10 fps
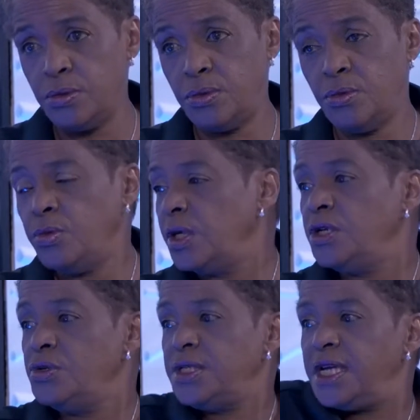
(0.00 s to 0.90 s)
what do
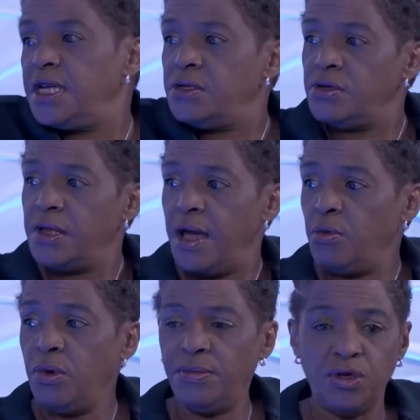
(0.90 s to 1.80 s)
you say to that
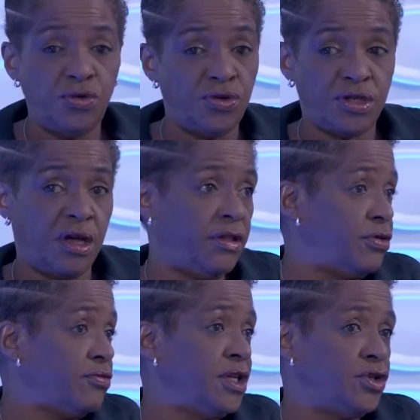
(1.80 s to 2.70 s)
woman who's got
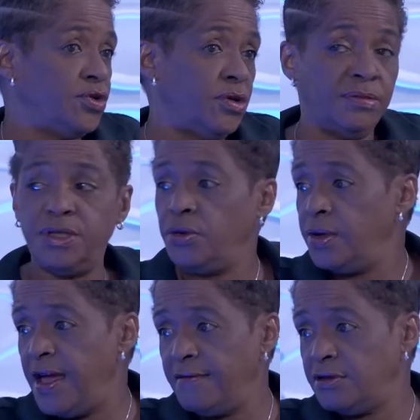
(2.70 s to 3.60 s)
three jobs,
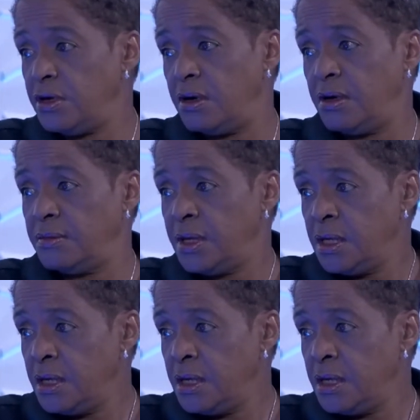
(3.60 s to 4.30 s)
don't have time?